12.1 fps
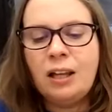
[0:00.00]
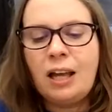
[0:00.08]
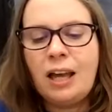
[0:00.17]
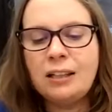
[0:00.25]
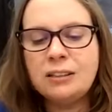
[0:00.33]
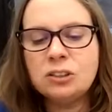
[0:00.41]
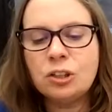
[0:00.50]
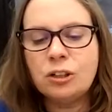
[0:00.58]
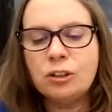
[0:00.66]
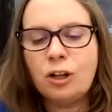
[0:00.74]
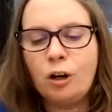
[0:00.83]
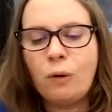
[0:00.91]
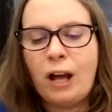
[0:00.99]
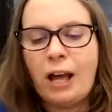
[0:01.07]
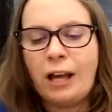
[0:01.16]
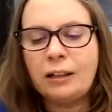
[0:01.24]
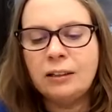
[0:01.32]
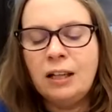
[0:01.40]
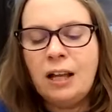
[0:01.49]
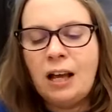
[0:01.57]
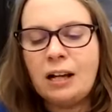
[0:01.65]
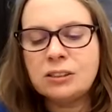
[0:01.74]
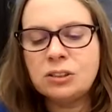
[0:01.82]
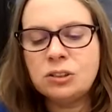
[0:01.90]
Heads turned our way. A